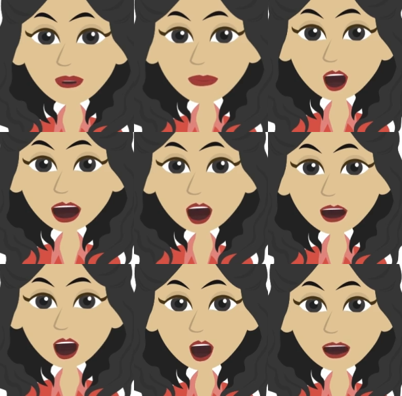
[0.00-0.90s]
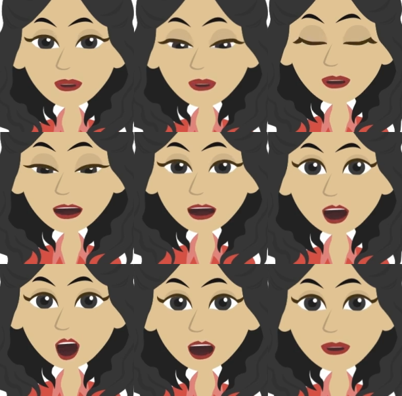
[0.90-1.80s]
the Alabama
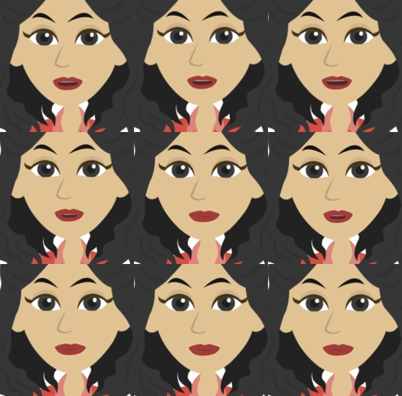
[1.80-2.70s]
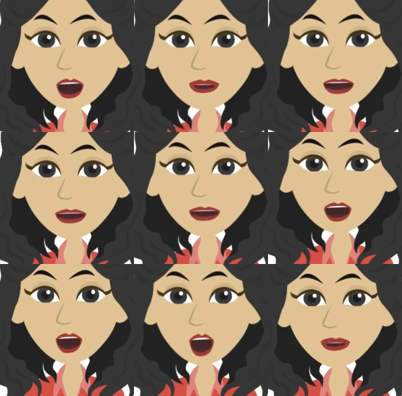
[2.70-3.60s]
red-bellied turtle, sometimes
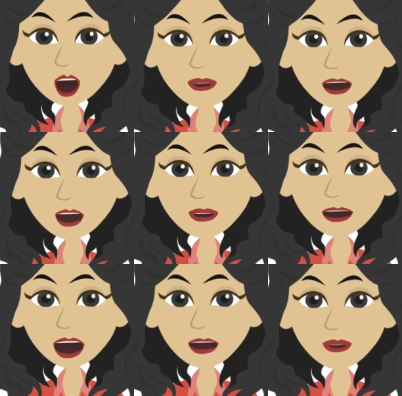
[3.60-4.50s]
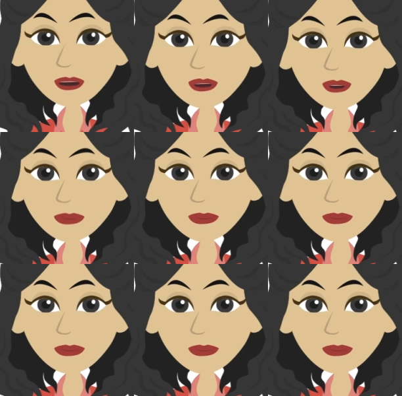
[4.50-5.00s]
called a pond or marsh turtle.